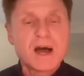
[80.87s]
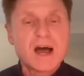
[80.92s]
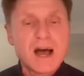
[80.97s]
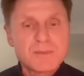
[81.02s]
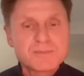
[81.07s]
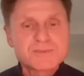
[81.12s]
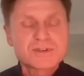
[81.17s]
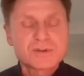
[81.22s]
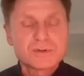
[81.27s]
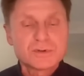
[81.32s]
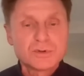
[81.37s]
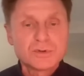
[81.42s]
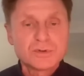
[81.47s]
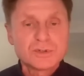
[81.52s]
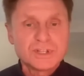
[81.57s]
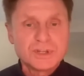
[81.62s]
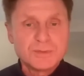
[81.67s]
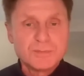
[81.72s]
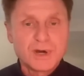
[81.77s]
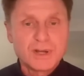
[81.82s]

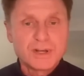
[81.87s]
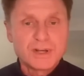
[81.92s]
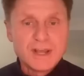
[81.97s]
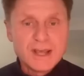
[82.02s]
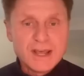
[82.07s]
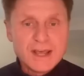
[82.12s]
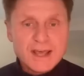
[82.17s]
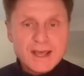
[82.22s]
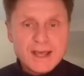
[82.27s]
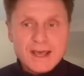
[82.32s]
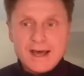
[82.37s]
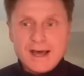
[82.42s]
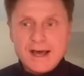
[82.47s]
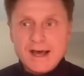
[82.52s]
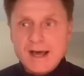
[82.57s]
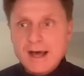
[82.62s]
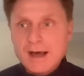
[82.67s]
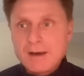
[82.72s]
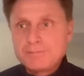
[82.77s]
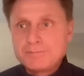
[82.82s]
Absolutely. But
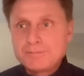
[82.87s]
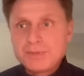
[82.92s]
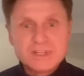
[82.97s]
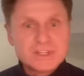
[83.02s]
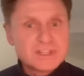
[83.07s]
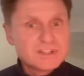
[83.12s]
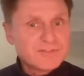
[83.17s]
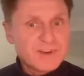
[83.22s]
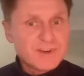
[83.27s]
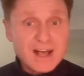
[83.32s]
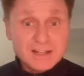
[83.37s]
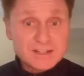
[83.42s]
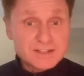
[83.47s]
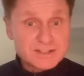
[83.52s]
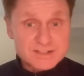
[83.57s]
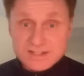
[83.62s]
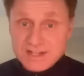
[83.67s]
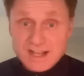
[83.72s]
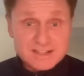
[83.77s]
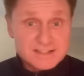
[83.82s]
uh, peak and
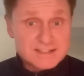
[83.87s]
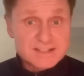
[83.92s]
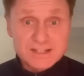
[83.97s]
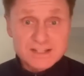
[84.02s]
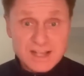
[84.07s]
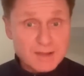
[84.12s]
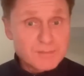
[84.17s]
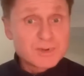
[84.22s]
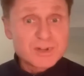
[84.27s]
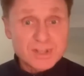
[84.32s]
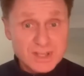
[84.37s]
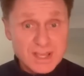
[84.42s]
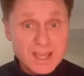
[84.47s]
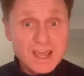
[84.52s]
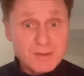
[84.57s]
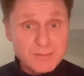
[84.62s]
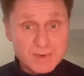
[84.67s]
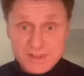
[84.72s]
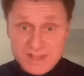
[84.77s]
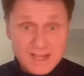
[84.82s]
valleys. That's the name of the
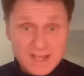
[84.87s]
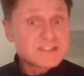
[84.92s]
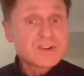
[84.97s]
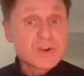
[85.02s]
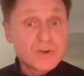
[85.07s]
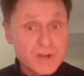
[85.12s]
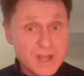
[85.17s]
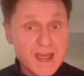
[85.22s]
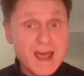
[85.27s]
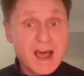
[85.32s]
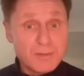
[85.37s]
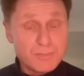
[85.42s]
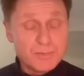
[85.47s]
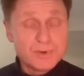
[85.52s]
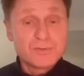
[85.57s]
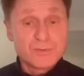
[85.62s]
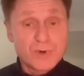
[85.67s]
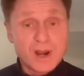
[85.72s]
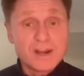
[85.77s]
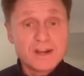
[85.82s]
game, and that's going to
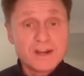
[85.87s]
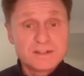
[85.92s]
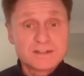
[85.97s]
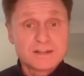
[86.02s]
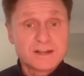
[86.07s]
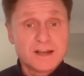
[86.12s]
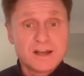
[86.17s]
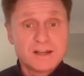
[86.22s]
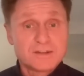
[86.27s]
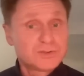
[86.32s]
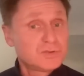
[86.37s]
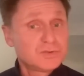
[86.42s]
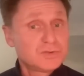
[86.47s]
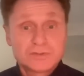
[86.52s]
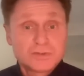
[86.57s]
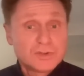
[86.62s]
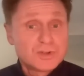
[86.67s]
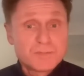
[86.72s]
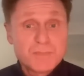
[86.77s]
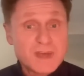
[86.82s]
happen, right? Uh, to
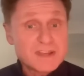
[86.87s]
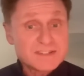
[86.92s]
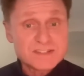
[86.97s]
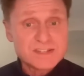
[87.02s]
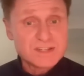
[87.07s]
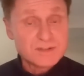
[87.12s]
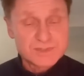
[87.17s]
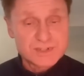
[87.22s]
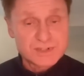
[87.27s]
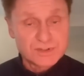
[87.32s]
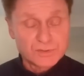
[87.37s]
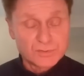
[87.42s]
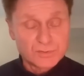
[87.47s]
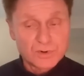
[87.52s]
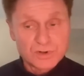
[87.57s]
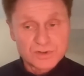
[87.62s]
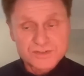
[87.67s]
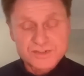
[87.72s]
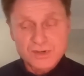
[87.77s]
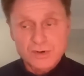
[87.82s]
to the best teams in the
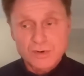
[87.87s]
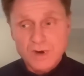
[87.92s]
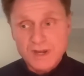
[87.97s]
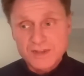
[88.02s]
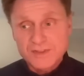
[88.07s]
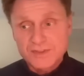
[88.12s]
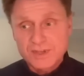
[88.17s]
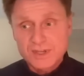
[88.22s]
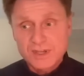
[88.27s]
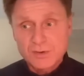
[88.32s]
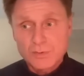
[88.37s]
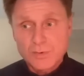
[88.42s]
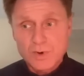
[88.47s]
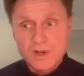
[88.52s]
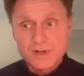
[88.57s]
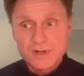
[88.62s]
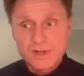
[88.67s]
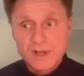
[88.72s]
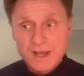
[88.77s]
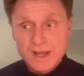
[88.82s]
world. So I think
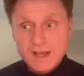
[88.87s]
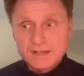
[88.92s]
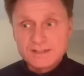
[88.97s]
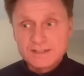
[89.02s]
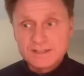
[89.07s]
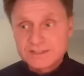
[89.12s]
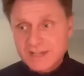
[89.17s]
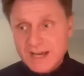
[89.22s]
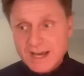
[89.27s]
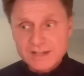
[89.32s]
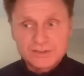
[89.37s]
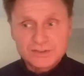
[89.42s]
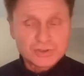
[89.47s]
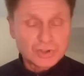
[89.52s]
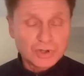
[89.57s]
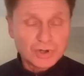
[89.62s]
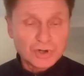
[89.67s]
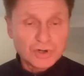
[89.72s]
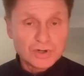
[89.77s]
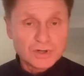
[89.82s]
when the tide
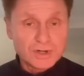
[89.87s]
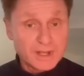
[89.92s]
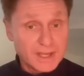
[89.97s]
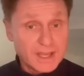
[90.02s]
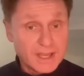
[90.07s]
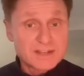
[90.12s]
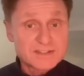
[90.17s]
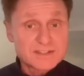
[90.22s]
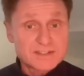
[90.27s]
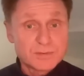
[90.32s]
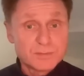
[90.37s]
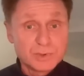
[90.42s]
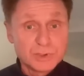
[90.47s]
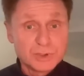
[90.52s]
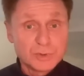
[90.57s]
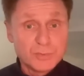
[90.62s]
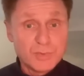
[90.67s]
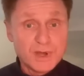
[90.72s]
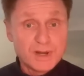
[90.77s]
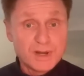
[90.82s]
turned against them a
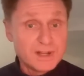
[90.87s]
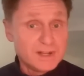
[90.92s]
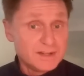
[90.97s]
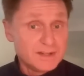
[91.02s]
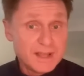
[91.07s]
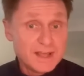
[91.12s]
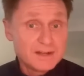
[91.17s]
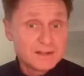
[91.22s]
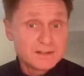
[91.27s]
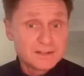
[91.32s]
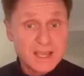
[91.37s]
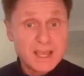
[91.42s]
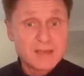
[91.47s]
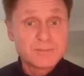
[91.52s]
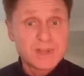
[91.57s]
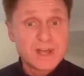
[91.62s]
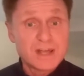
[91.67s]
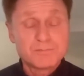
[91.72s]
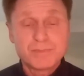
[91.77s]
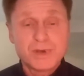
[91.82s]
little bit, and then came
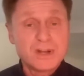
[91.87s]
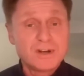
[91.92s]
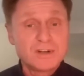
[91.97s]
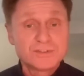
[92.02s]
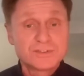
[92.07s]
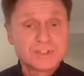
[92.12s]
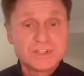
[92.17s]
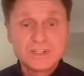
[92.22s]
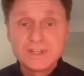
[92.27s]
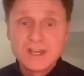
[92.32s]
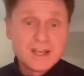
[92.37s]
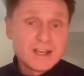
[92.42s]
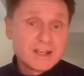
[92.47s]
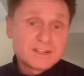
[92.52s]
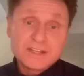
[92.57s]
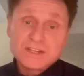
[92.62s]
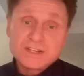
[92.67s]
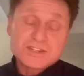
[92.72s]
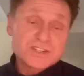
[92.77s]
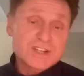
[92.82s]
that penalty,
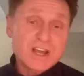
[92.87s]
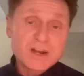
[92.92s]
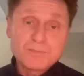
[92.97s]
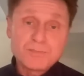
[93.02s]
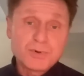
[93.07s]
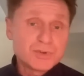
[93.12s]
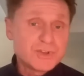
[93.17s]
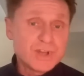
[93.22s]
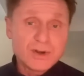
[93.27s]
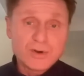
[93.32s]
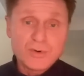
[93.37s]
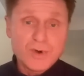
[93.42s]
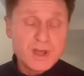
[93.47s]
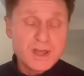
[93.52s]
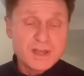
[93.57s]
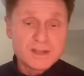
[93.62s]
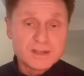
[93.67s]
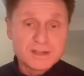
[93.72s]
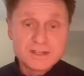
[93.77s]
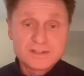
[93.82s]
they just got to put that
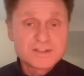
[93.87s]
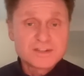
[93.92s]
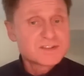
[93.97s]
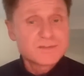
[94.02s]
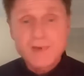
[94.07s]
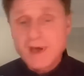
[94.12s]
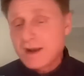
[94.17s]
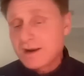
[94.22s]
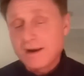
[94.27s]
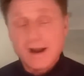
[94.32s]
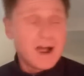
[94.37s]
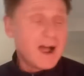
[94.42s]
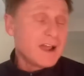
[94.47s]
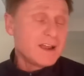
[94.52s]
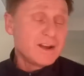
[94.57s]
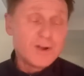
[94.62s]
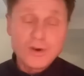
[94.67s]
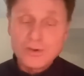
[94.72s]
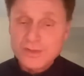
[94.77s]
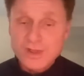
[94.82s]
away. It doesn't matter. I
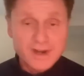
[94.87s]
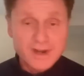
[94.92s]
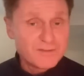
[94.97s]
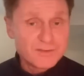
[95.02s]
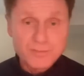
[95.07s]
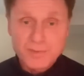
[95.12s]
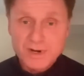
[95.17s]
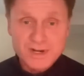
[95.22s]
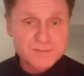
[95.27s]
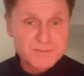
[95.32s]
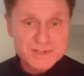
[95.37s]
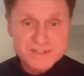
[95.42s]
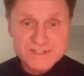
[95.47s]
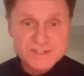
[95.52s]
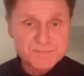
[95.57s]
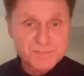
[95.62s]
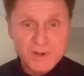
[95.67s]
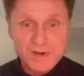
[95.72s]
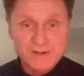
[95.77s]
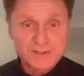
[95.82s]
know that everybody
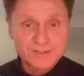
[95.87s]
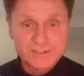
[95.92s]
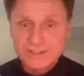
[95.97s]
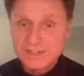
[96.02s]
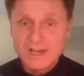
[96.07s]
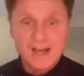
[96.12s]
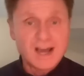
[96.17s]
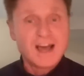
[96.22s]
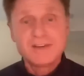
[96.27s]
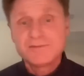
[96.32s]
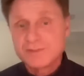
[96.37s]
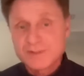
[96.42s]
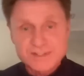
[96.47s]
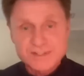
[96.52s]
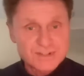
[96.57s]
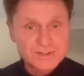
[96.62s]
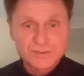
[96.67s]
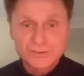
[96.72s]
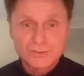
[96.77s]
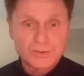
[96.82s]
misses penalty. I've
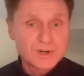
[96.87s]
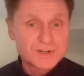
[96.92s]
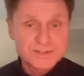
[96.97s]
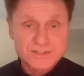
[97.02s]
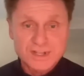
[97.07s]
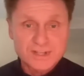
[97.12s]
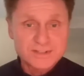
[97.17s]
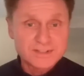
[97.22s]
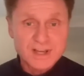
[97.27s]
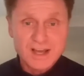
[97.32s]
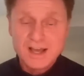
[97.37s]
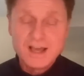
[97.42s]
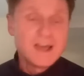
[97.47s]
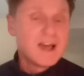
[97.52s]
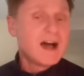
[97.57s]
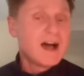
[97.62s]
listened to Arteta.